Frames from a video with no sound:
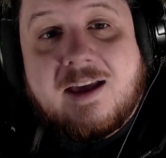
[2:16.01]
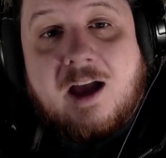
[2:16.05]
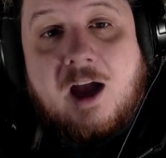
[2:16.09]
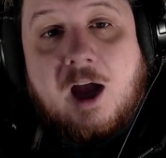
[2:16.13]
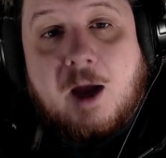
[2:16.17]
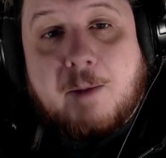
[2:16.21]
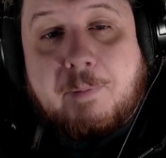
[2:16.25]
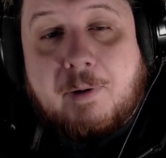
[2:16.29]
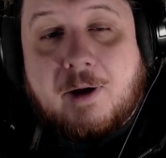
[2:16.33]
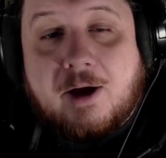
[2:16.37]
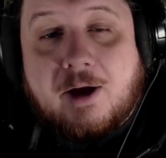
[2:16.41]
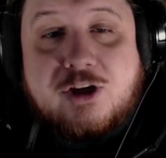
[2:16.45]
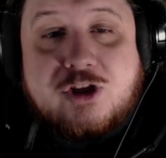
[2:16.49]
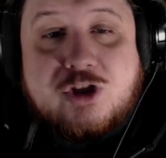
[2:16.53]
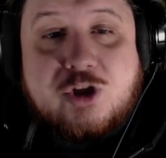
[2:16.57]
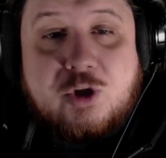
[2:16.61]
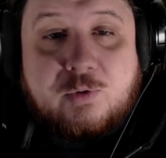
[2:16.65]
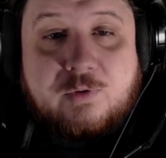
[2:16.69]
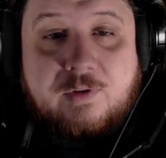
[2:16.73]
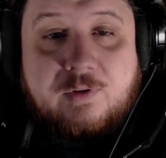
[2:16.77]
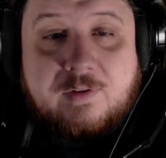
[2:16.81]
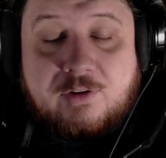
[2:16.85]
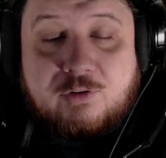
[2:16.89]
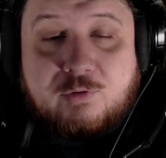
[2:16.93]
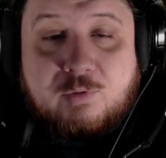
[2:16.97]
Upon
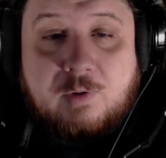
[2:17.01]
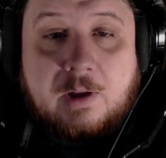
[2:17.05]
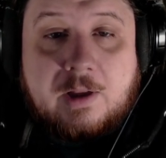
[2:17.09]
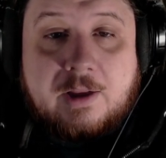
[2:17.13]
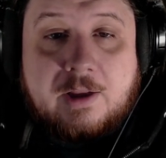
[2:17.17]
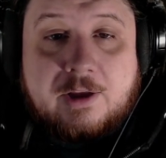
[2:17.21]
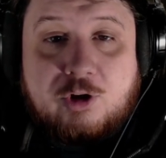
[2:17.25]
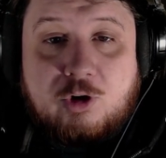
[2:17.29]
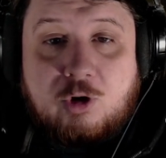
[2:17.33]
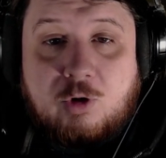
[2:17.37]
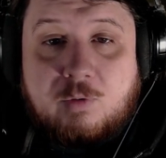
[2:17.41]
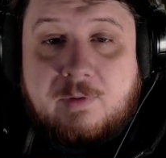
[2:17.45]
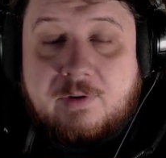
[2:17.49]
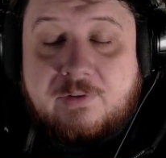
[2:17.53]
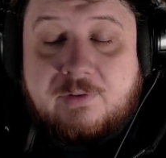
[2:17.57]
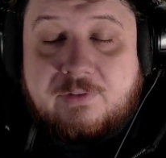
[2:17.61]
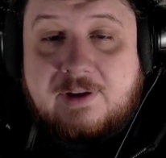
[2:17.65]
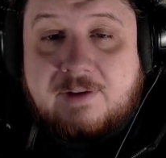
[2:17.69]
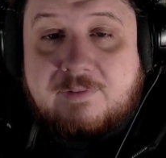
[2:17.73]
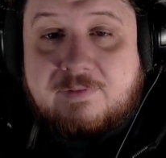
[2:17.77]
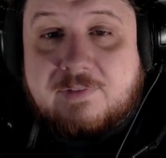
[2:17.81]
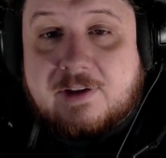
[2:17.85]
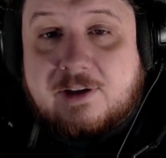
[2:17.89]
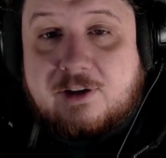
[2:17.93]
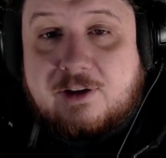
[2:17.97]
choosing this relic, you'll
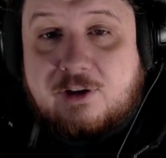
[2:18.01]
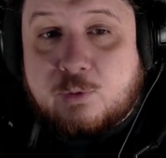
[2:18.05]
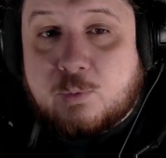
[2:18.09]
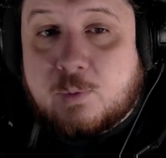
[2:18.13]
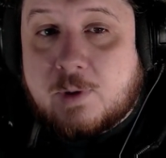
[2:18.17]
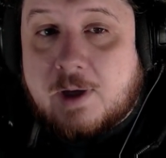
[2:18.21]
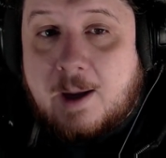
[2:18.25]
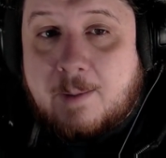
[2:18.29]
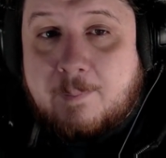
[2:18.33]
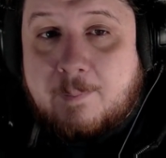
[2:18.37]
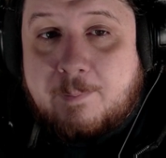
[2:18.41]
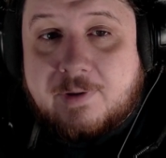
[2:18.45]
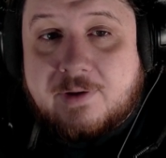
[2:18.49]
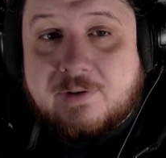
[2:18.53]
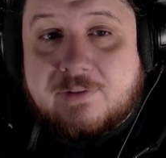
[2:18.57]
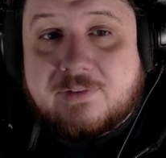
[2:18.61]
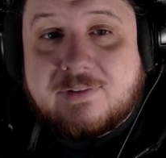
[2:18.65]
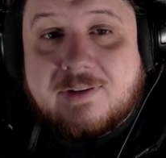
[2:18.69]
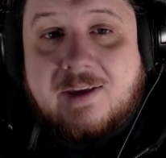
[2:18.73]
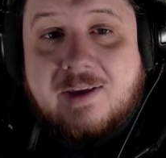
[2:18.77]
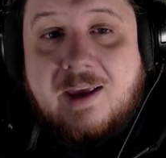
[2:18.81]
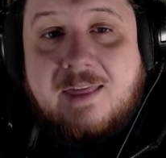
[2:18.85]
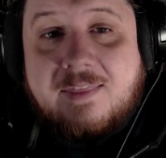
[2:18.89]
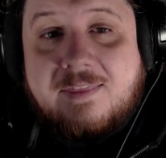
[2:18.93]
receive the Clue Compass.